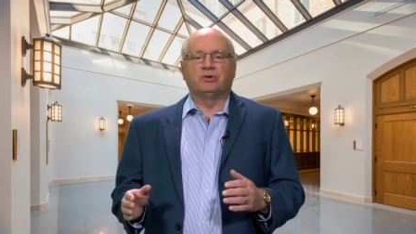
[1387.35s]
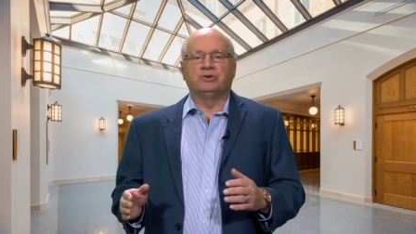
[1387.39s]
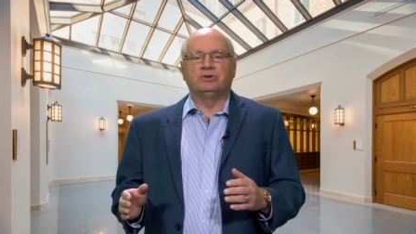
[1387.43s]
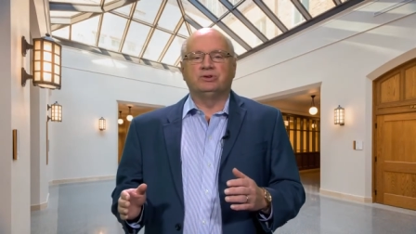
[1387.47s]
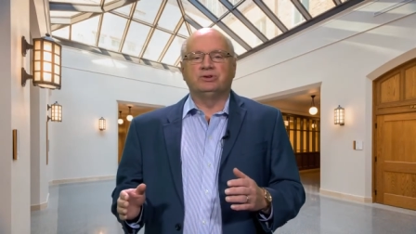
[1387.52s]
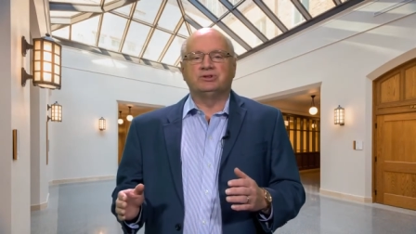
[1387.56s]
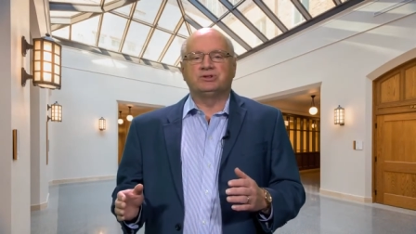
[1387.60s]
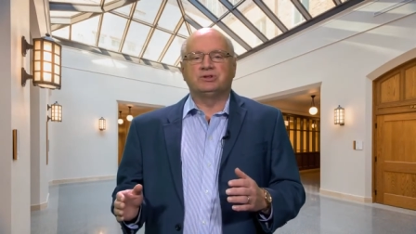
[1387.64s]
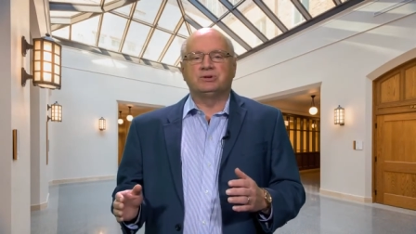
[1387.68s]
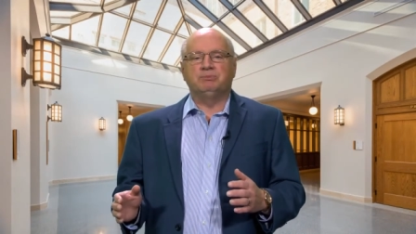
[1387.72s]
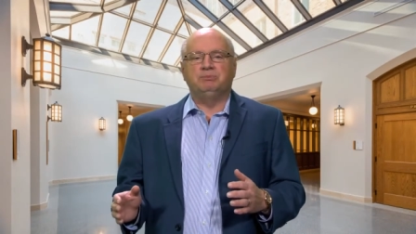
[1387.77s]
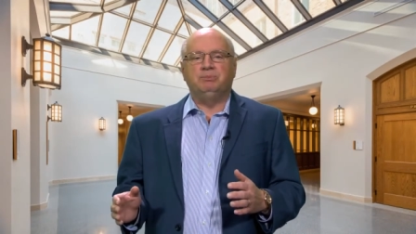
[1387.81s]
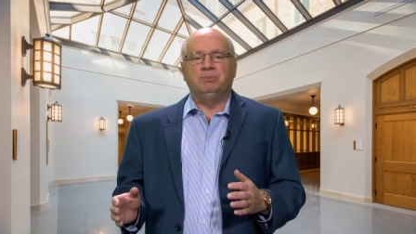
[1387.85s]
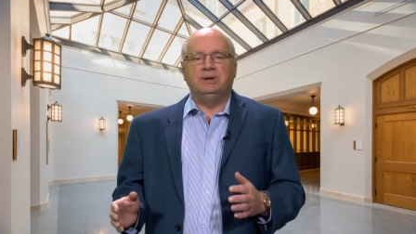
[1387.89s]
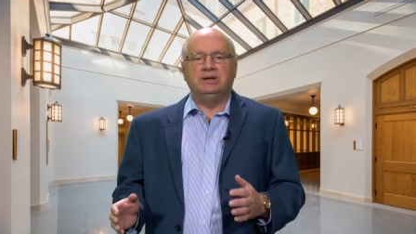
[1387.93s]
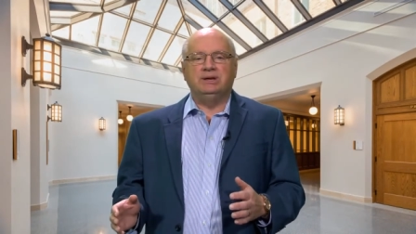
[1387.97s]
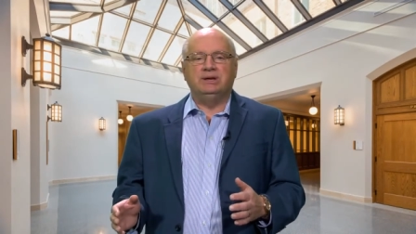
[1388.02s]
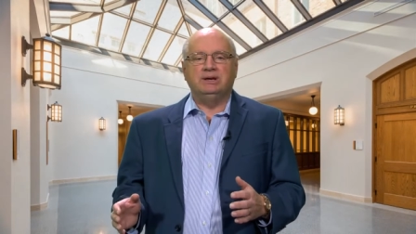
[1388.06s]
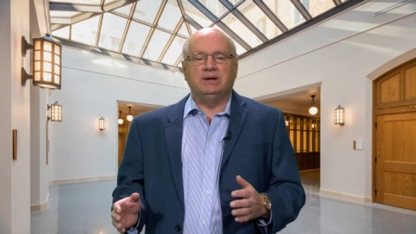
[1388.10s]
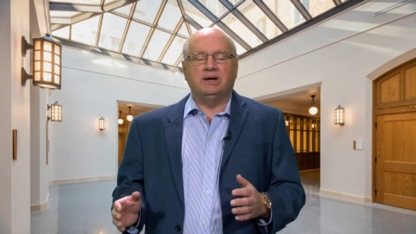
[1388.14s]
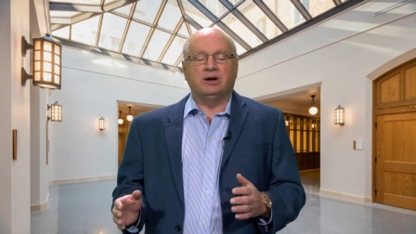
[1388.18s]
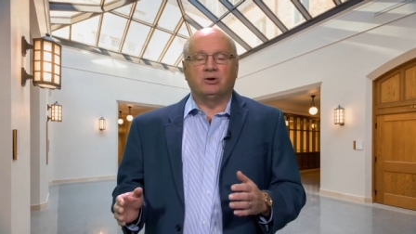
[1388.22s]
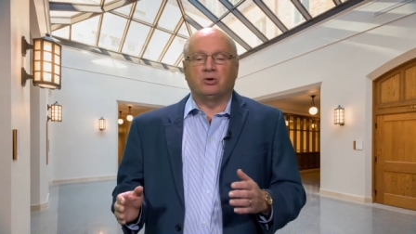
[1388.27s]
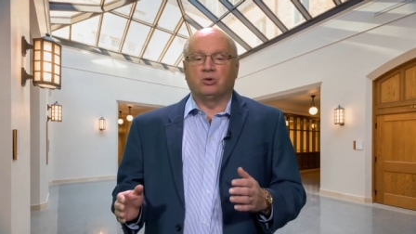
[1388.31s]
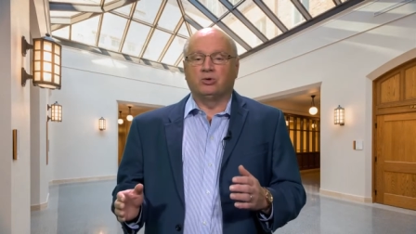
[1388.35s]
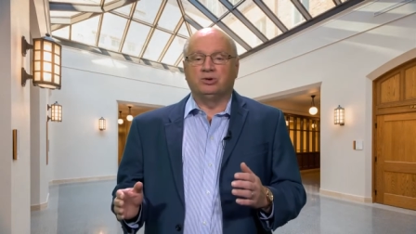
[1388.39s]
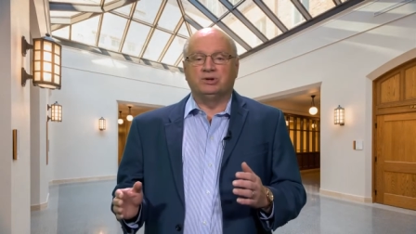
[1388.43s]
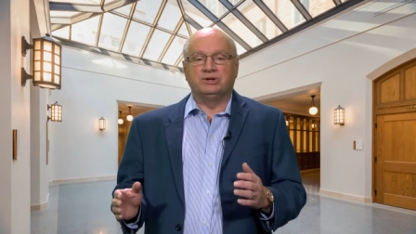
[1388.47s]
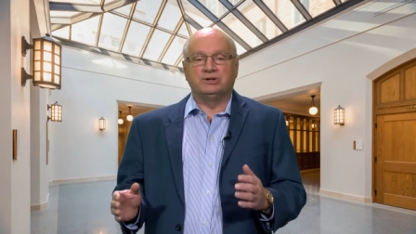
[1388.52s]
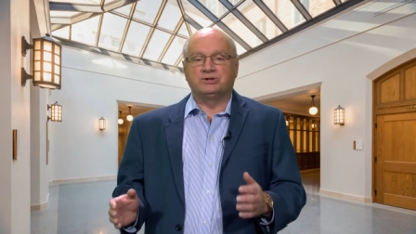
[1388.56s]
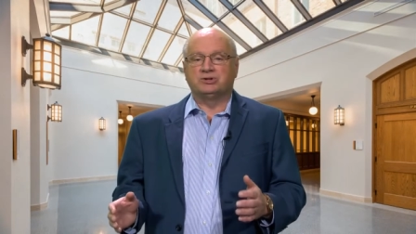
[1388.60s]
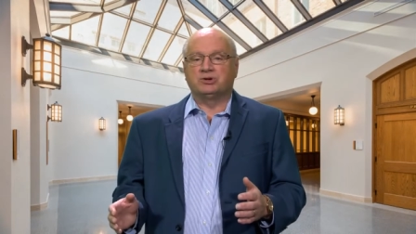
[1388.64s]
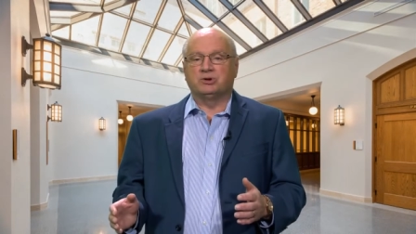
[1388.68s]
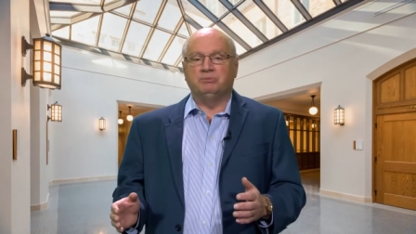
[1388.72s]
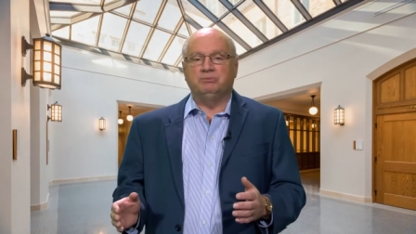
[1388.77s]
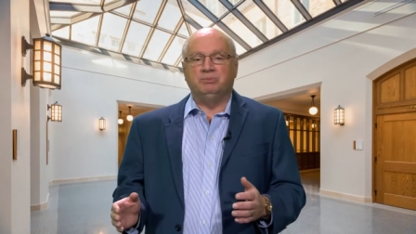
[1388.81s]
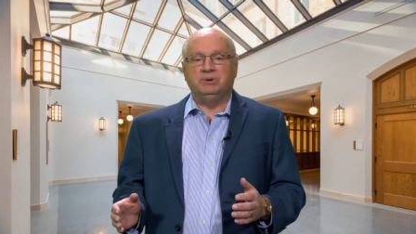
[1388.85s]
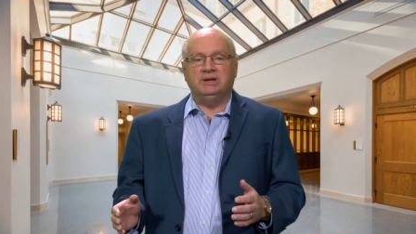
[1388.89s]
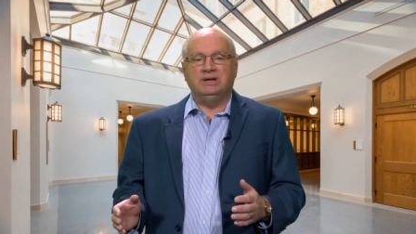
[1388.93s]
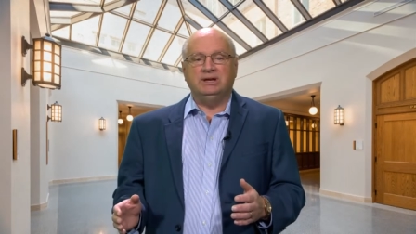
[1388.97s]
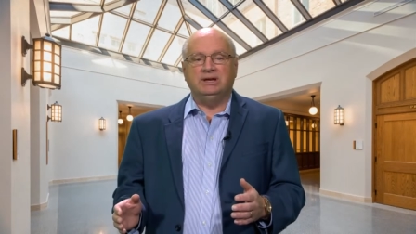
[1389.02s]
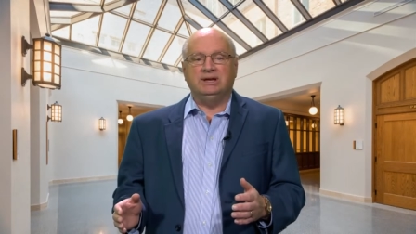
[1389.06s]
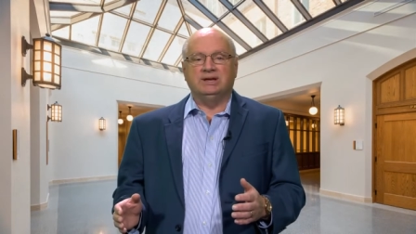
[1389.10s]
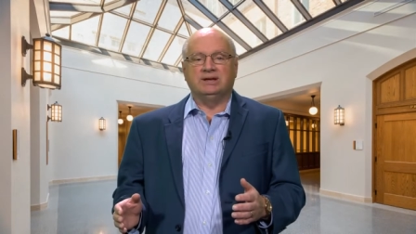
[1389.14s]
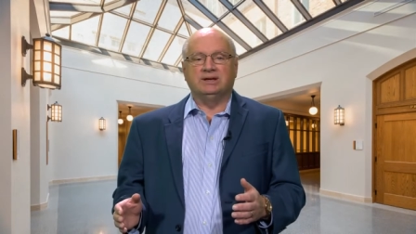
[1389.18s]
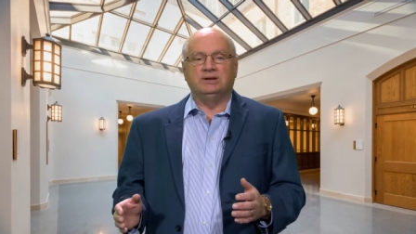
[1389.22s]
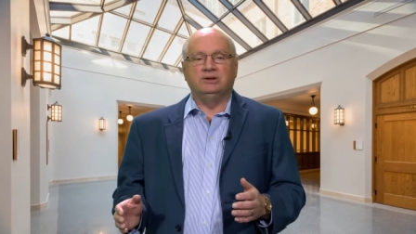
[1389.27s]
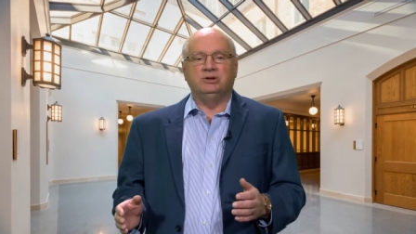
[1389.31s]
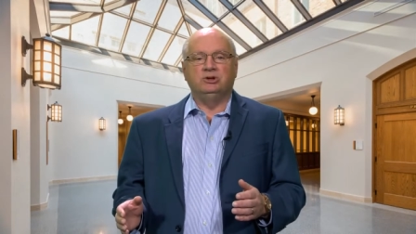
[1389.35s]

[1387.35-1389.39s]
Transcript: disobe- or disobedient